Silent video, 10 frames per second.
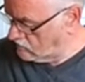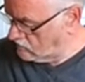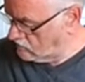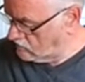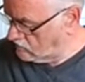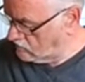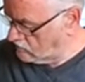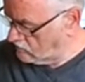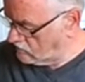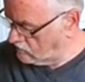
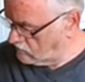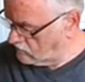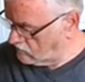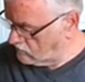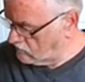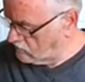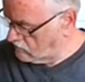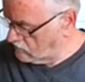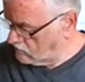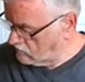
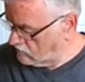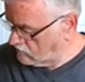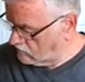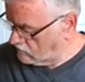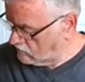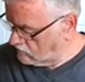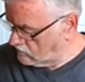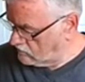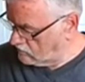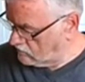
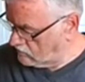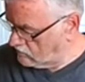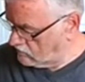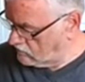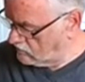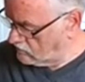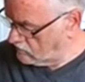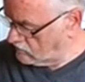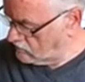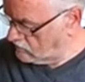
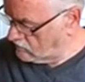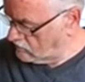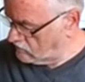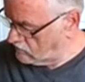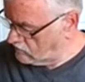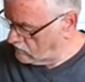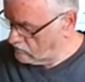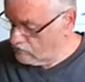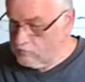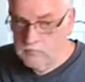
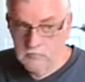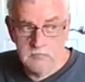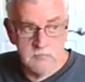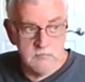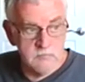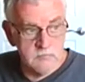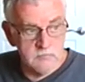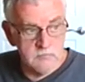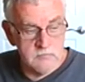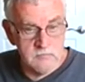
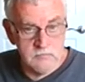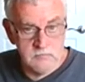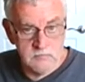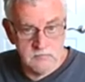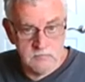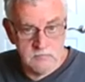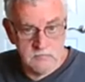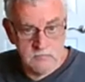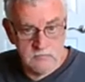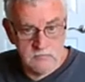
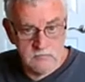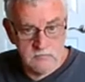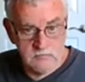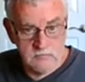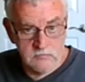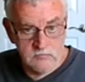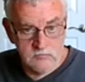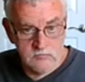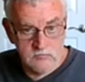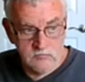This person isn't speaking.